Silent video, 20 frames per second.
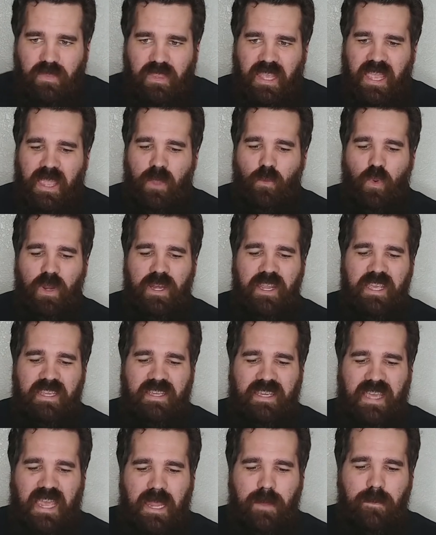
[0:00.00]
And when it
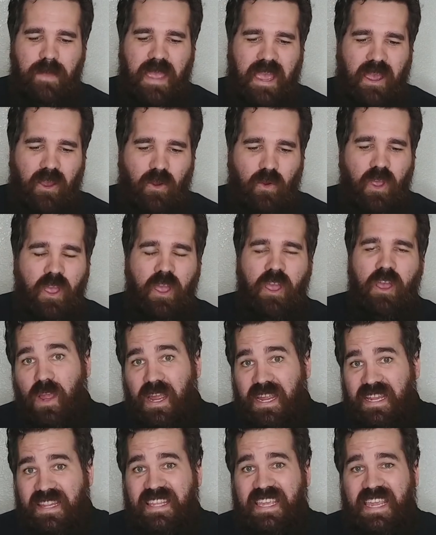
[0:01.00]
came out
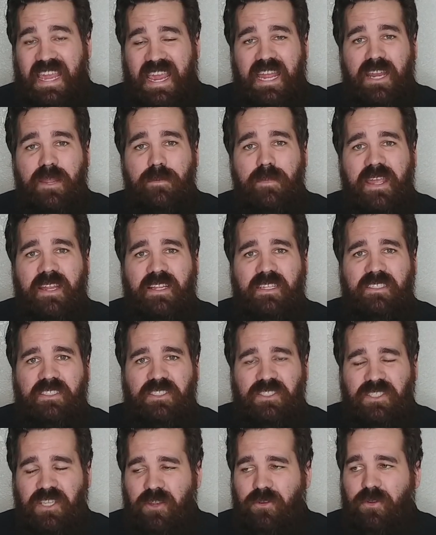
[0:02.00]
in the animated
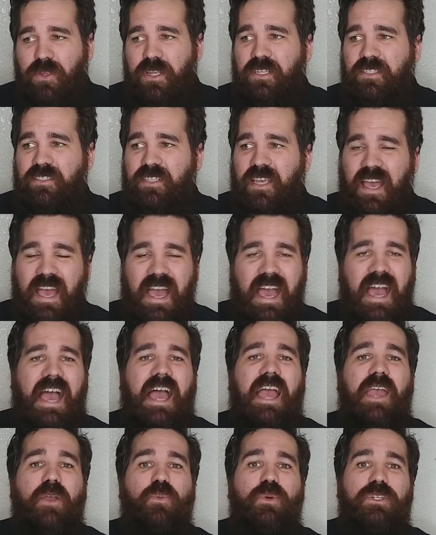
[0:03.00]
series,
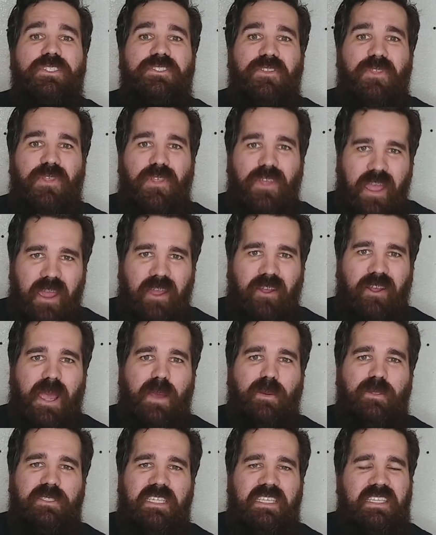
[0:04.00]
I was there. I
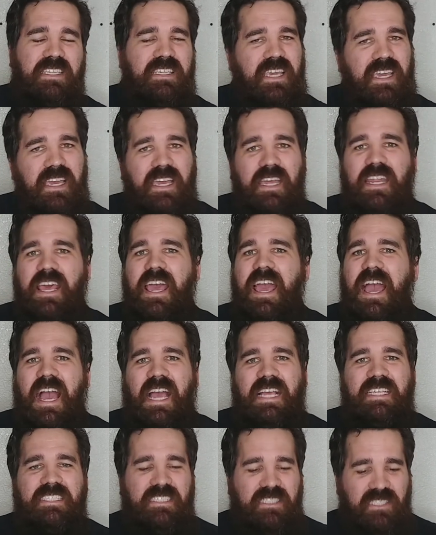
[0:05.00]
was a kid.
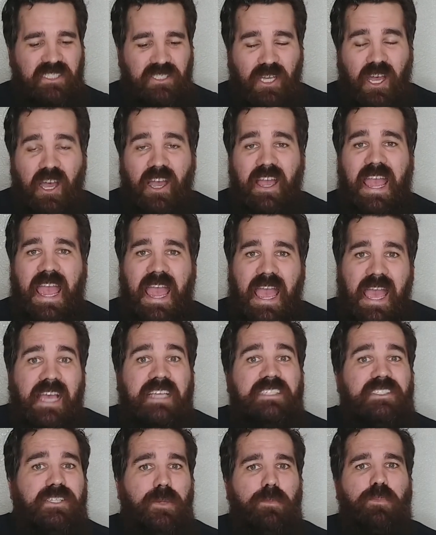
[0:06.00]
I saw it
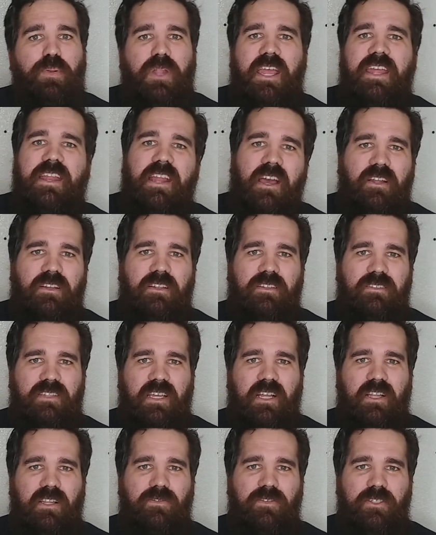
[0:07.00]
as it played out on
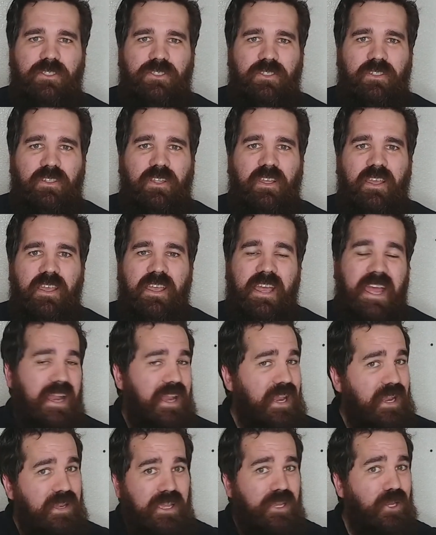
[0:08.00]
television. I
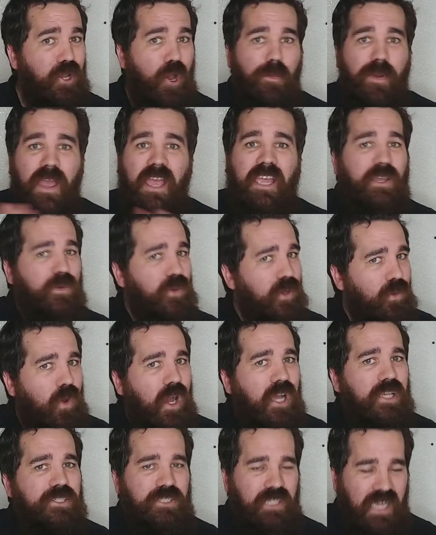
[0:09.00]
didn't go back and
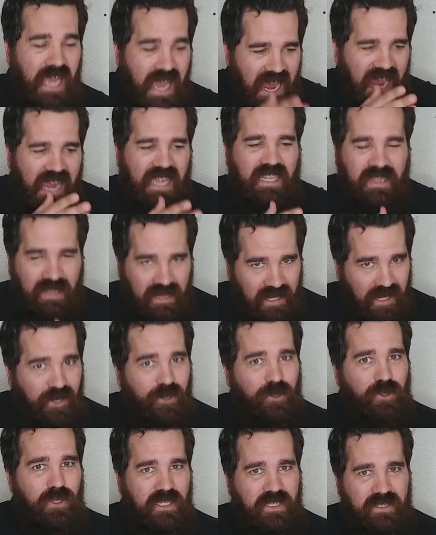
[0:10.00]
rewatch it. I
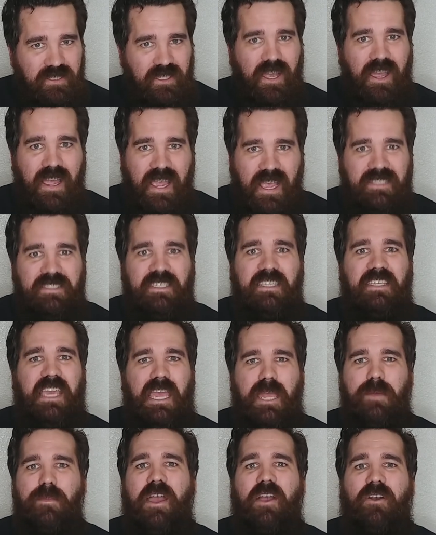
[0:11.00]
literally saw it as it
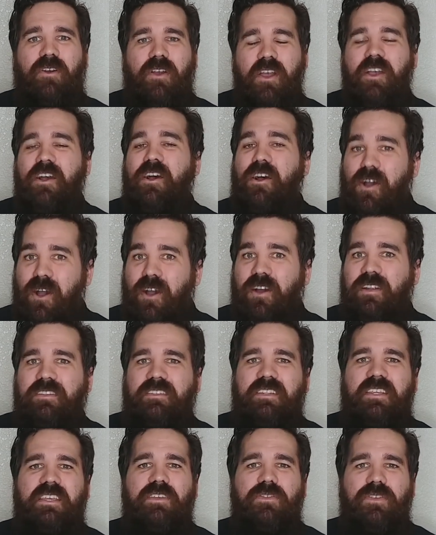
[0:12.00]
came out on
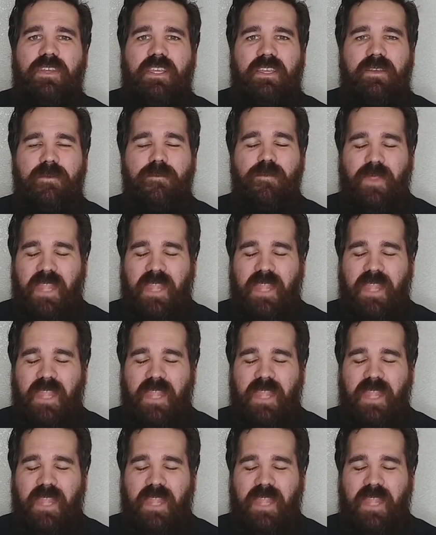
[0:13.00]
TV.